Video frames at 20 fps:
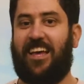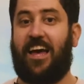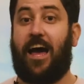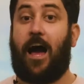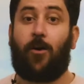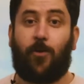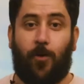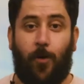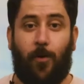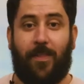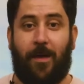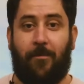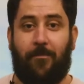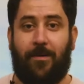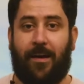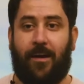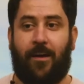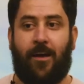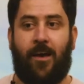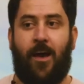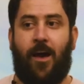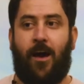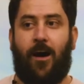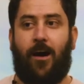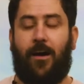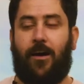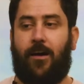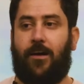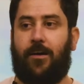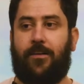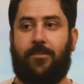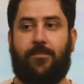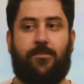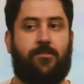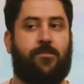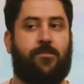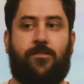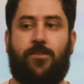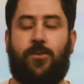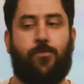How cool would that be? I
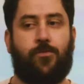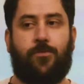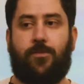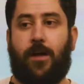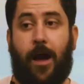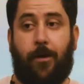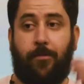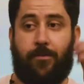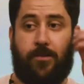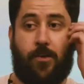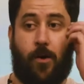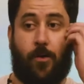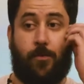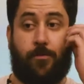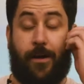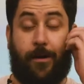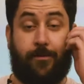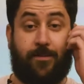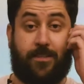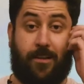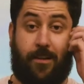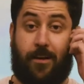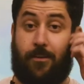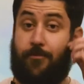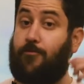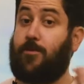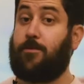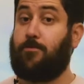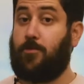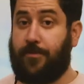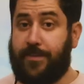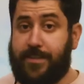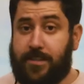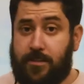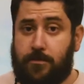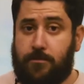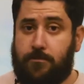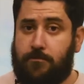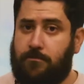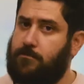would see a lot of free
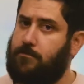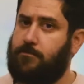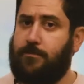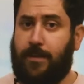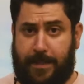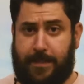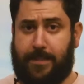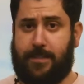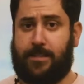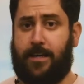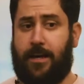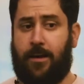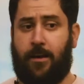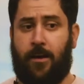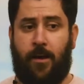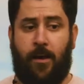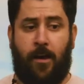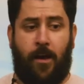movies, needless to say.